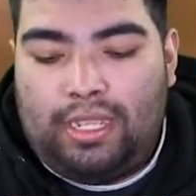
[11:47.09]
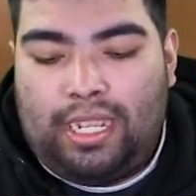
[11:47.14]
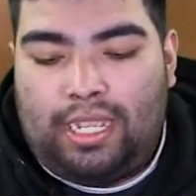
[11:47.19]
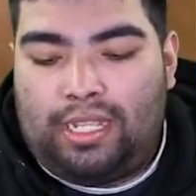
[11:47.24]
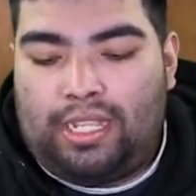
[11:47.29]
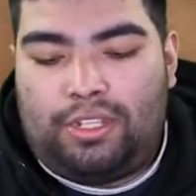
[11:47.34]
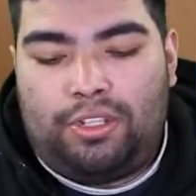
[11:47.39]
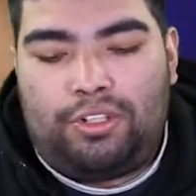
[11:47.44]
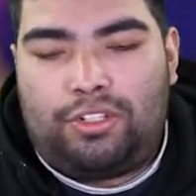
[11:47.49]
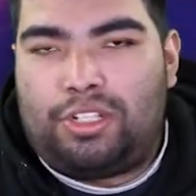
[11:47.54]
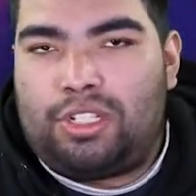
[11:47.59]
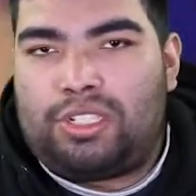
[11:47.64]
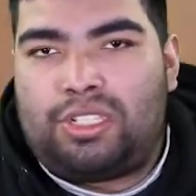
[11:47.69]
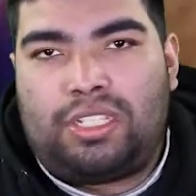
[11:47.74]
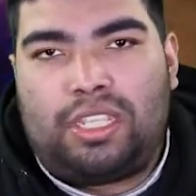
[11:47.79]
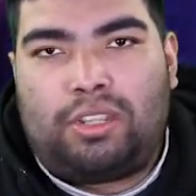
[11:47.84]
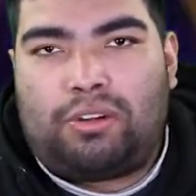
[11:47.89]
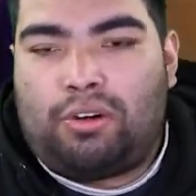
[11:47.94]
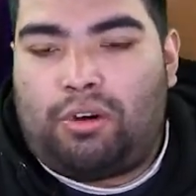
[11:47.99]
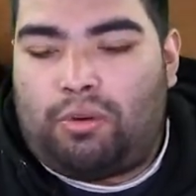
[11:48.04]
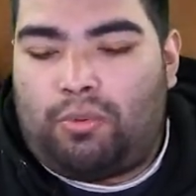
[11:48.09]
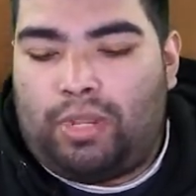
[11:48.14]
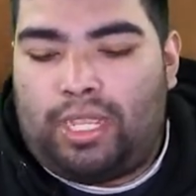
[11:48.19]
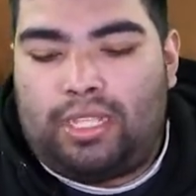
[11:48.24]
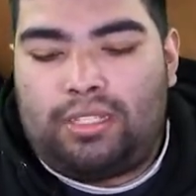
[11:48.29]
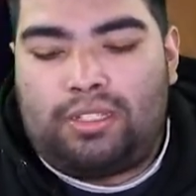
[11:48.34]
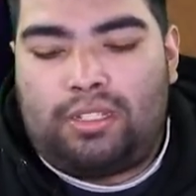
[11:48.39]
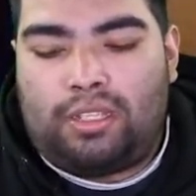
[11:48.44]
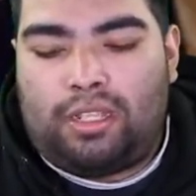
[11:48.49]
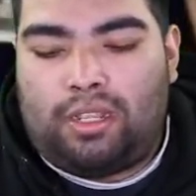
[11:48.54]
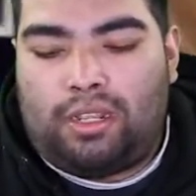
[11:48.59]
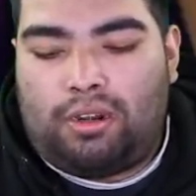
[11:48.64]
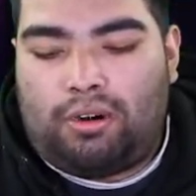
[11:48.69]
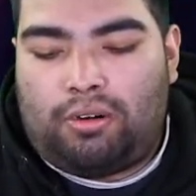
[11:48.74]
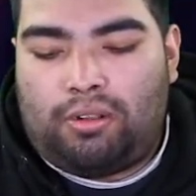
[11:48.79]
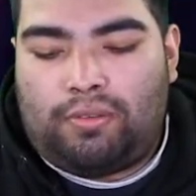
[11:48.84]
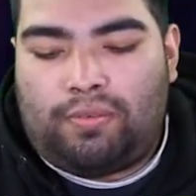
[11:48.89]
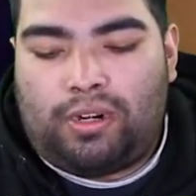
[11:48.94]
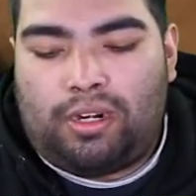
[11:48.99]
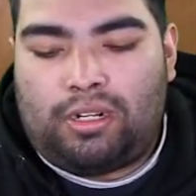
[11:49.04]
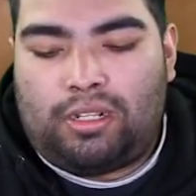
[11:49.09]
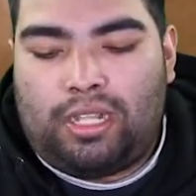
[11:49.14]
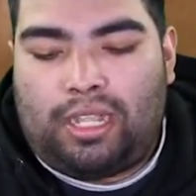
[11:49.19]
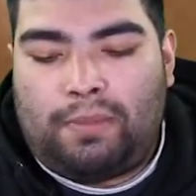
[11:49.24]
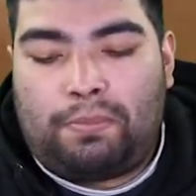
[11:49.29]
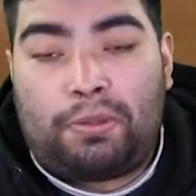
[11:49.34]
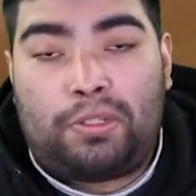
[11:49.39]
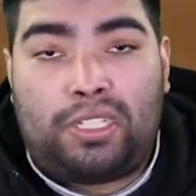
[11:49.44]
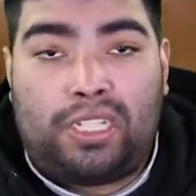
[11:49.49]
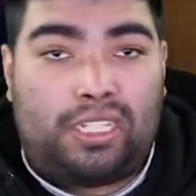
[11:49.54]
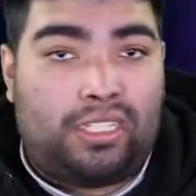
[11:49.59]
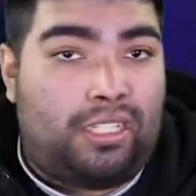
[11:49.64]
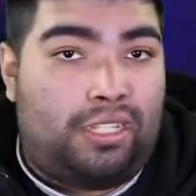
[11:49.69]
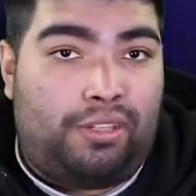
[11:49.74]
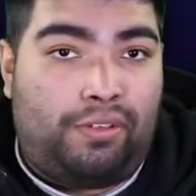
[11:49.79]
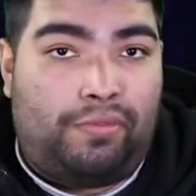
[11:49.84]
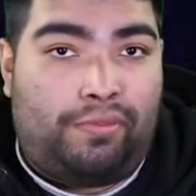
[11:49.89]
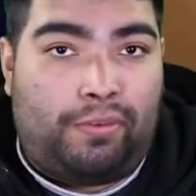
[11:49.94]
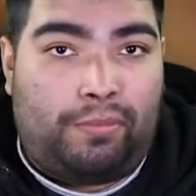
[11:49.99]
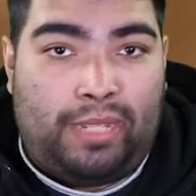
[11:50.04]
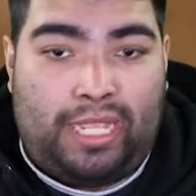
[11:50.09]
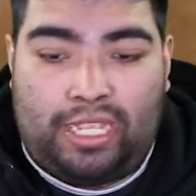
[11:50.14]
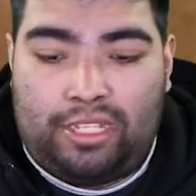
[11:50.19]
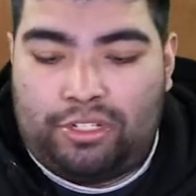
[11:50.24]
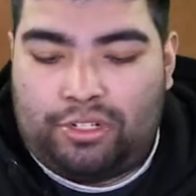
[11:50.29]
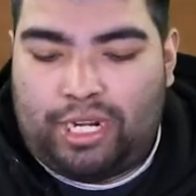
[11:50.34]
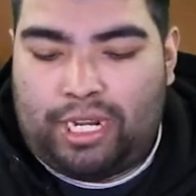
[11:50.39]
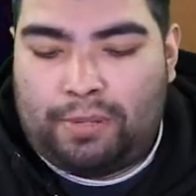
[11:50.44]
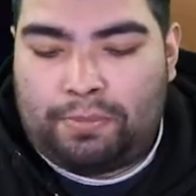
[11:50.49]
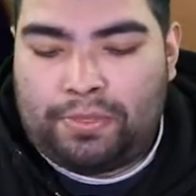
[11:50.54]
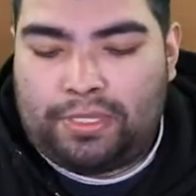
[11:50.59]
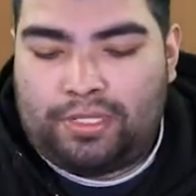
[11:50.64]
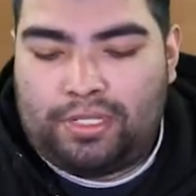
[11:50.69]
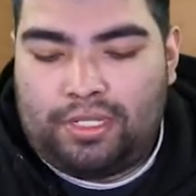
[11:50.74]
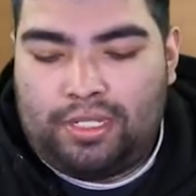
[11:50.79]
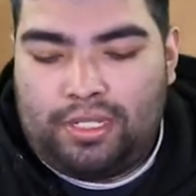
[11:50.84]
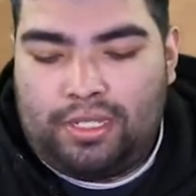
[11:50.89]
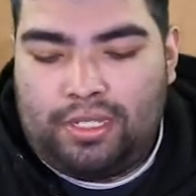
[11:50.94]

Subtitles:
and then you just synchro away into the Herald of Arclight, protecting you from hand traps.